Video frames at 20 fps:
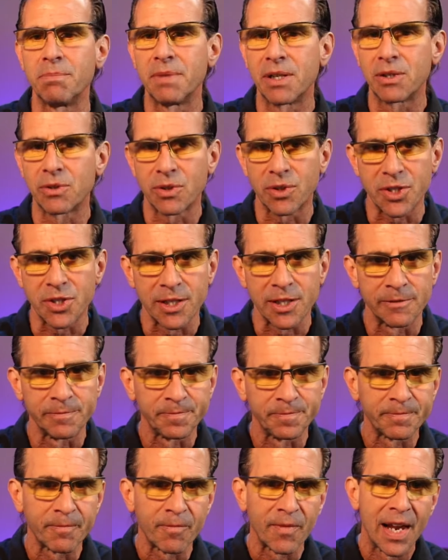minerals.
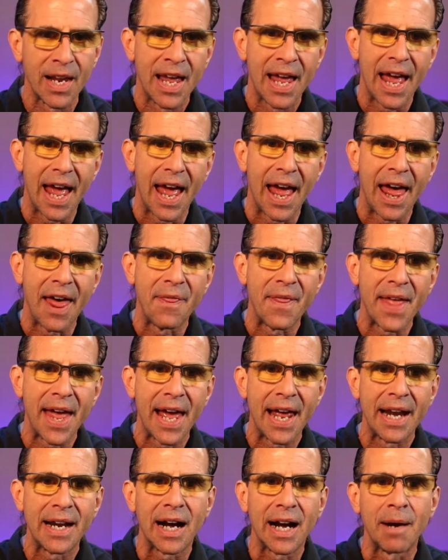And
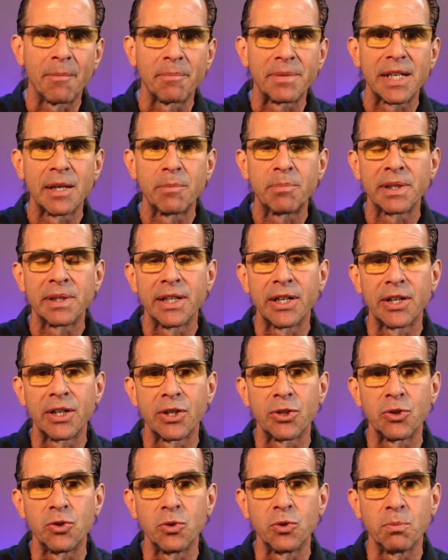then I'm typically going
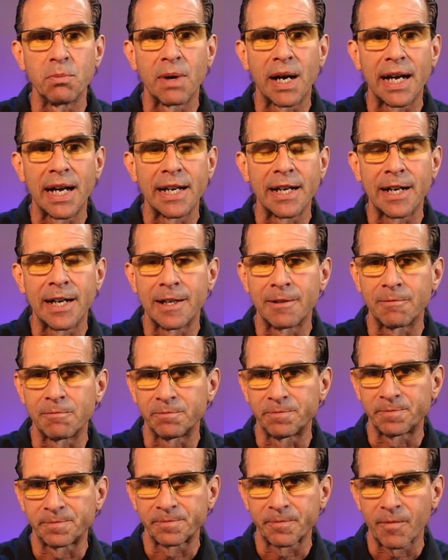to do my
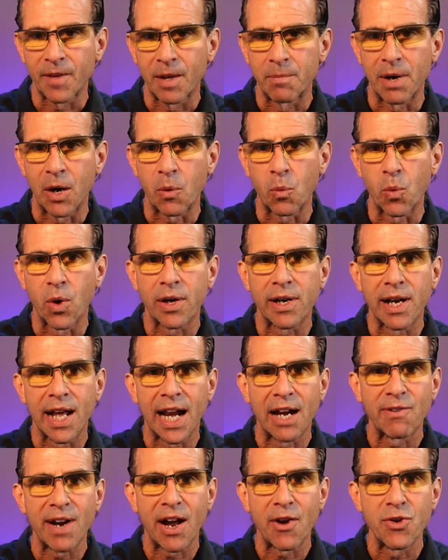my
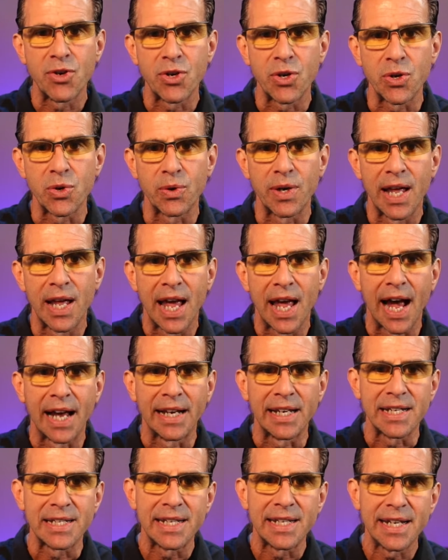workout around noon.
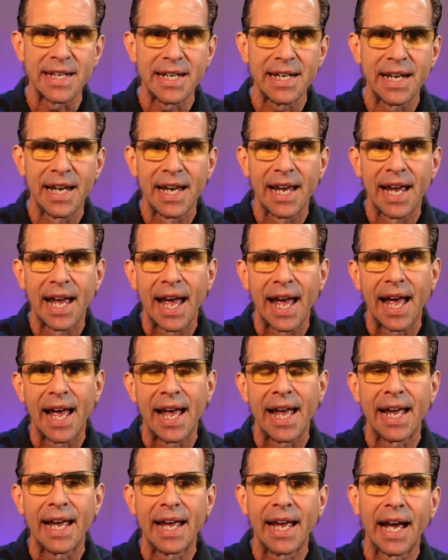And you see,
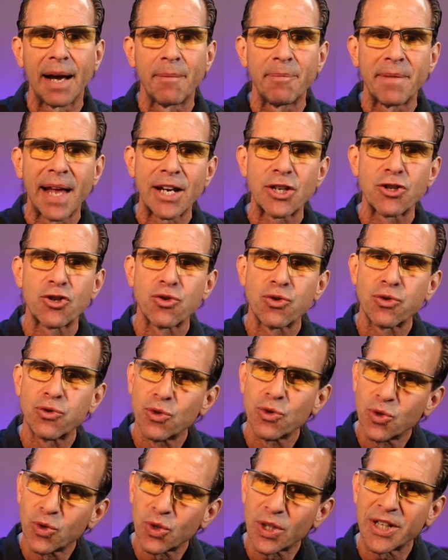I'm not
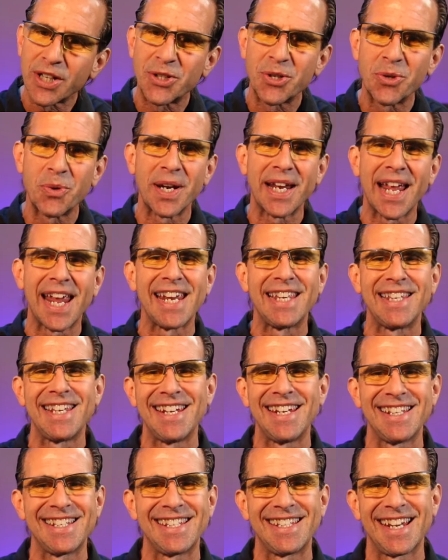truly doing
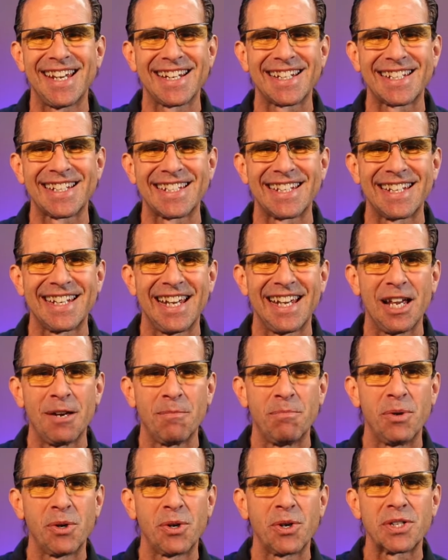18-6
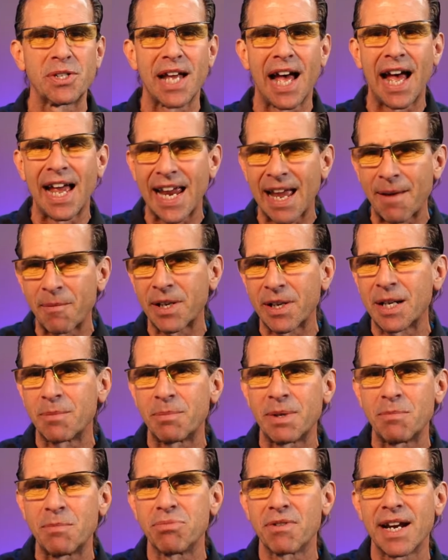because I am going to
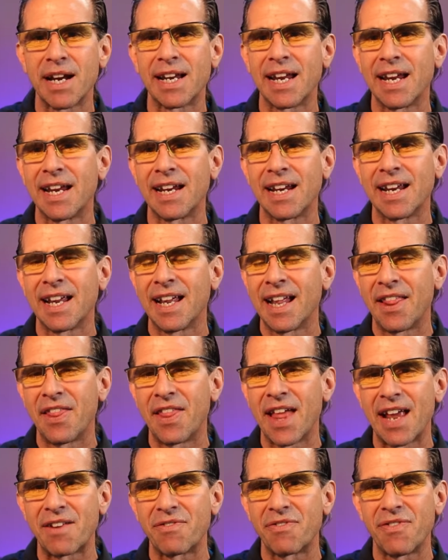be breaking
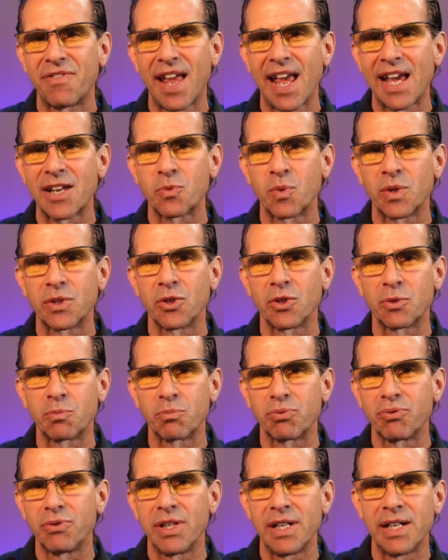that fast with those
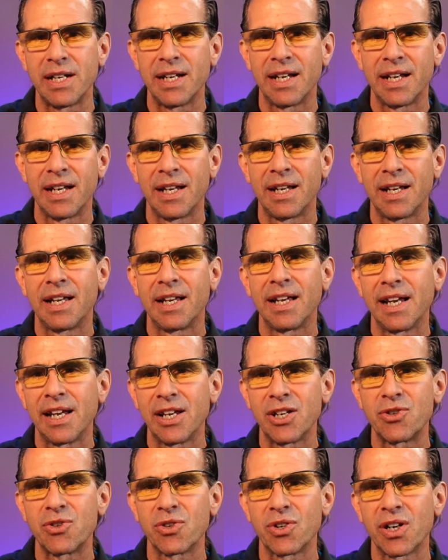pre,
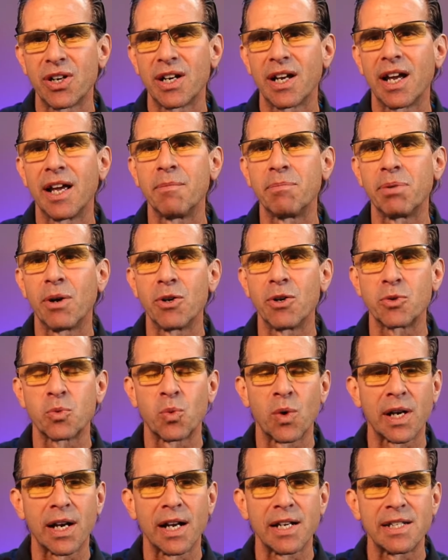intra, and
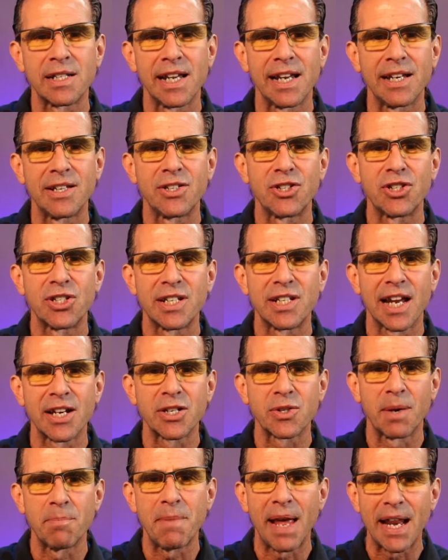post-workout shakes.
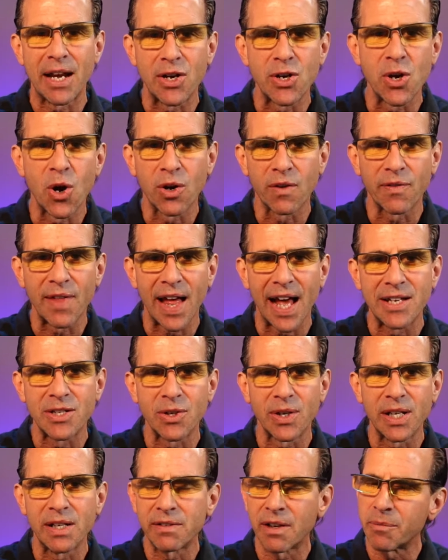So I made a note of that.
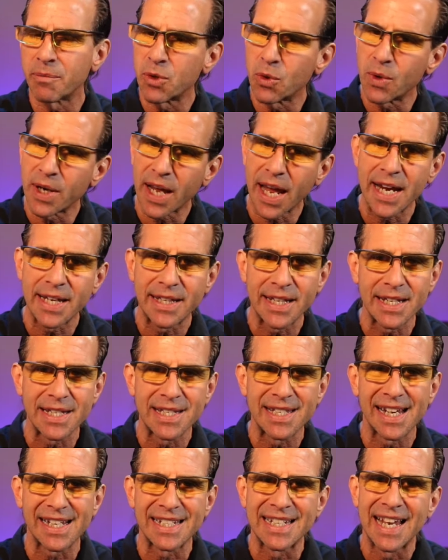So even though I'm doing
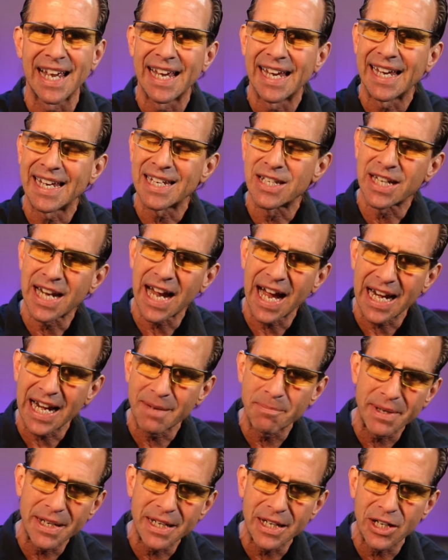18-6, it's kind
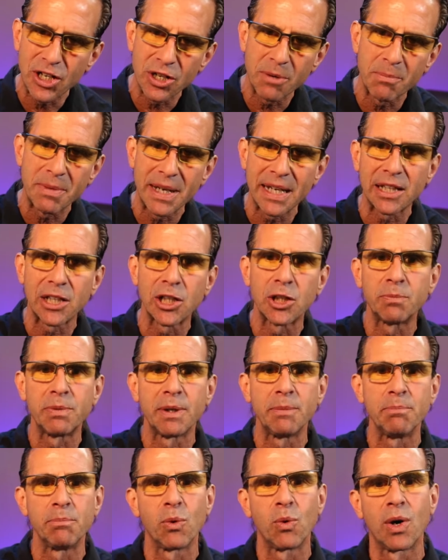of going to be a little
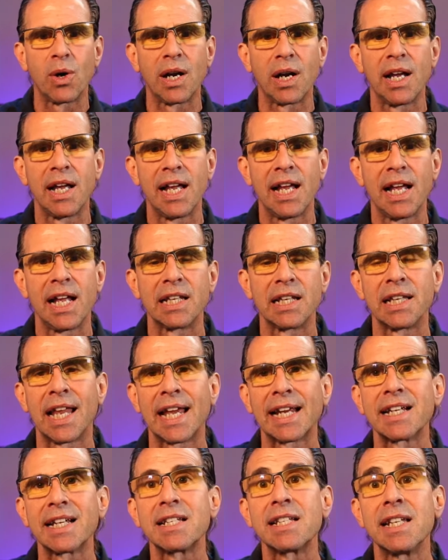bit more
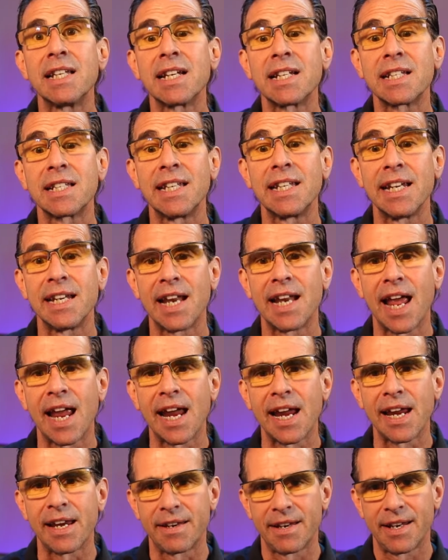like a
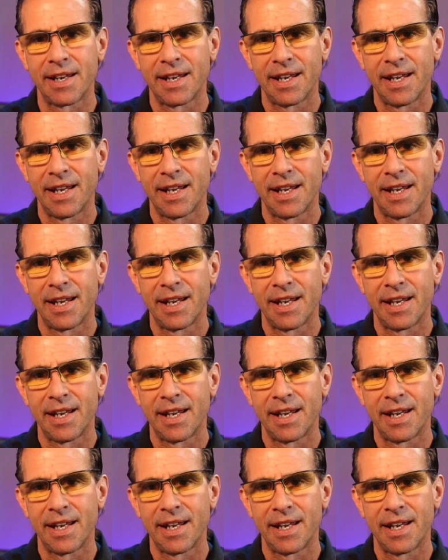16-8